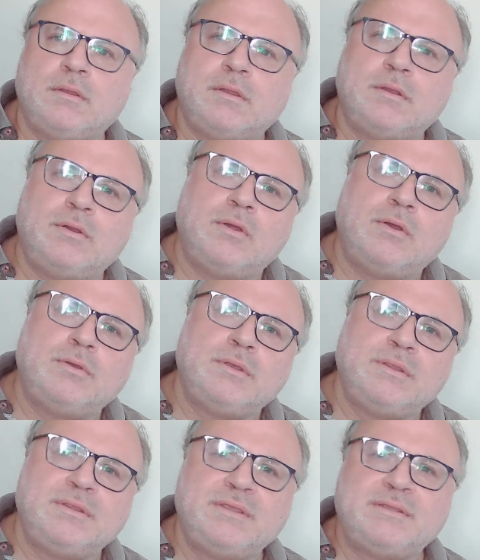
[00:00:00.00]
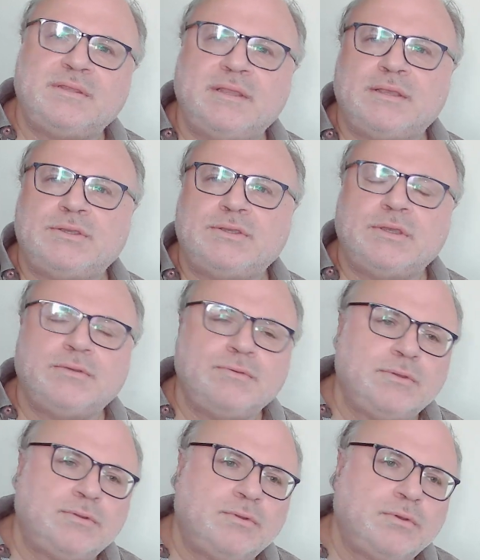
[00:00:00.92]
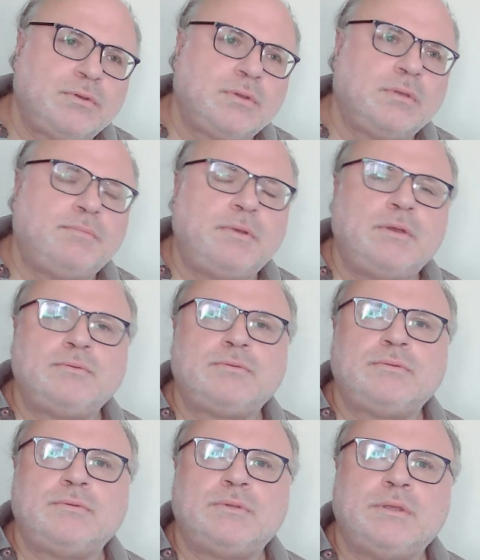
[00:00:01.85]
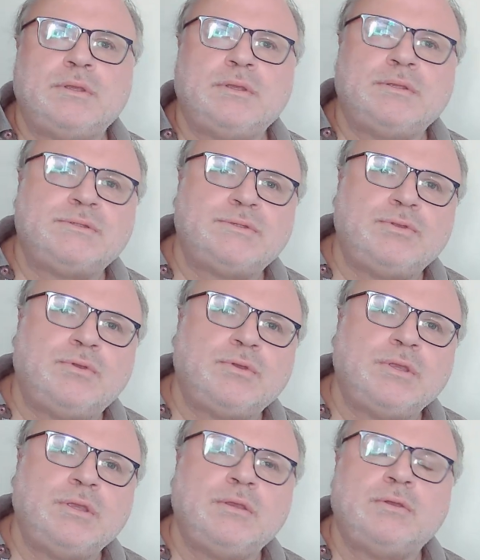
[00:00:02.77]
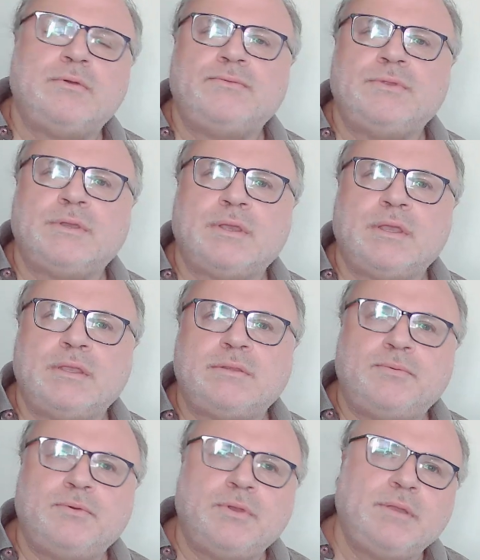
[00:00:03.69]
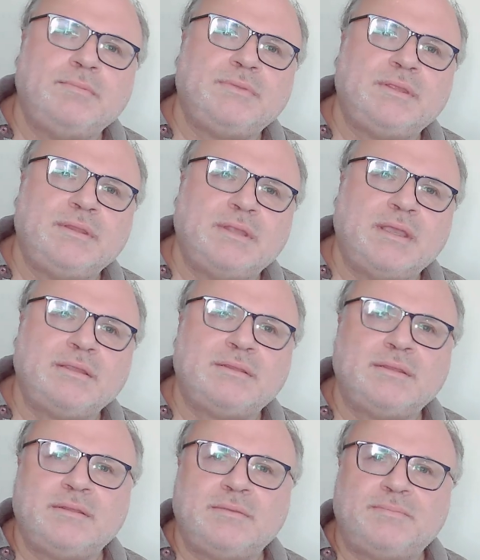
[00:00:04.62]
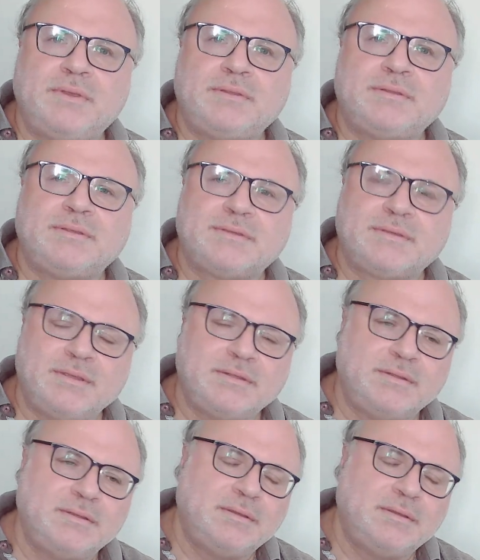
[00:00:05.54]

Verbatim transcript: Hello, in this lecture we'll talk about the story of the great poem The Knight in the Panther Skin.